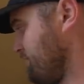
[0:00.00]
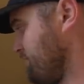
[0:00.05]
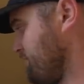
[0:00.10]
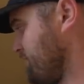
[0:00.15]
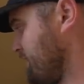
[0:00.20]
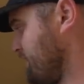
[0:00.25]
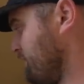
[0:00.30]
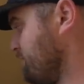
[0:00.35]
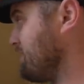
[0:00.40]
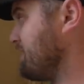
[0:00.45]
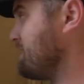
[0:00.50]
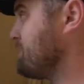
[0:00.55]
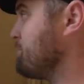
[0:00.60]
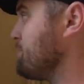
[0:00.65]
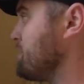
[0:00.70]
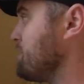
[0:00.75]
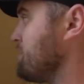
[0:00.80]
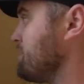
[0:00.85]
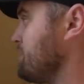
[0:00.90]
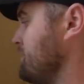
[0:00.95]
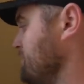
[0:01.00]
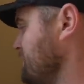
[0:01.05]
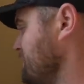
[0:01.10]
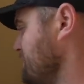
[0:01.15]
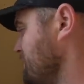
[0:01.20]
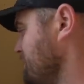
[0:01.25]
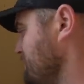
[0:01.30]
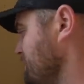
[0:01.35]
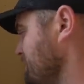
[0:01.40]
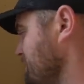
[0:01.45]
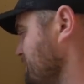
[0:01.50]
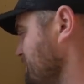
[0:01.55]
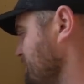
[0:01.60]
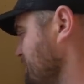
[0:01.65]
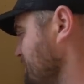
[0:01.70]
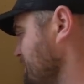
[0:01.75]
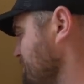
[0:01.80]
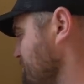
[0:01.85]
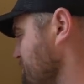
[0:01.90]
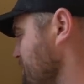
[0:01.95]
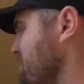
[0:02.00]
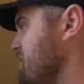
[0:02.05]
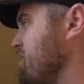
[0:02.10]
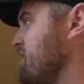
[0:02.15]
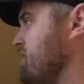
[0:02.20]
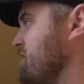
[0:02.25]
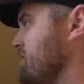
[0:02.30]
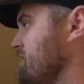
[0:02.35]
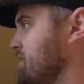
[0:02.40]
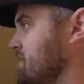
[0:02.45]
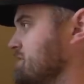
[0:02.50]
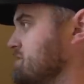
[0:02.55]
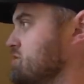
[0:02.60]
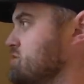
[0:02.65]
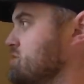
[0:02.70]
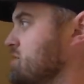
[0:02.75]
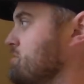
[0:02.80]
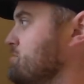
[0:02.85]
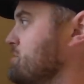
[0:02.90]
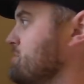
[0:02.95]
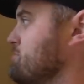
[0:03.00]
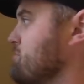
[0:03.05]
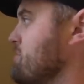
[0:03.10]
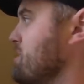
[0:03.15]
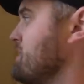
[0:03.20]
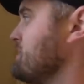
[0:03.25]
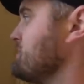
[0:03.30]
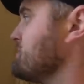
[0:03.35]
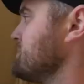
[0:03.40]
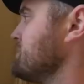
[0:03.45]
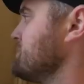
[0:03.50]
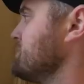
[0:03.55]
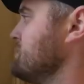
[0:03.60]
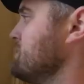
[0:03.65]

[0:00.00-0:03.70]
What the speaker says: Frigo Lieber, that's a German brand.